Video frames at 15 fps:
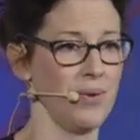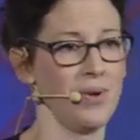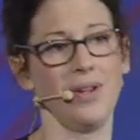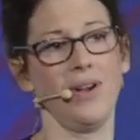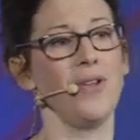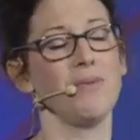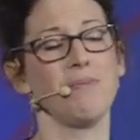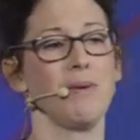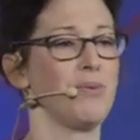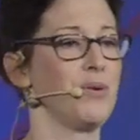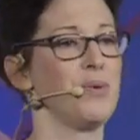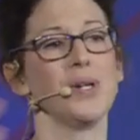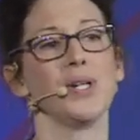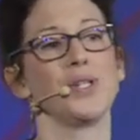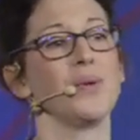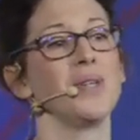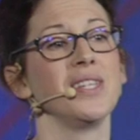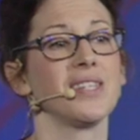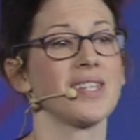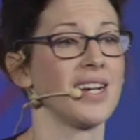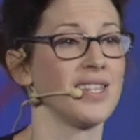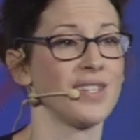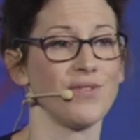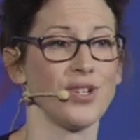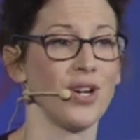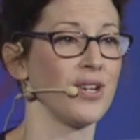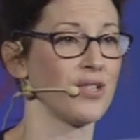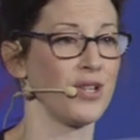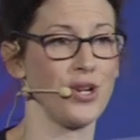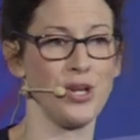all the people who are doing these kinds of
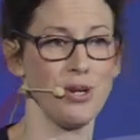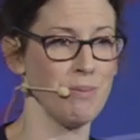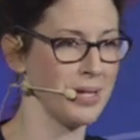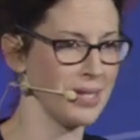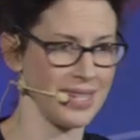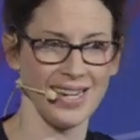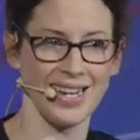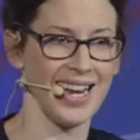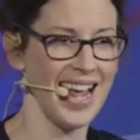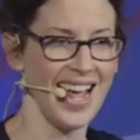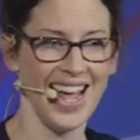talks are humans and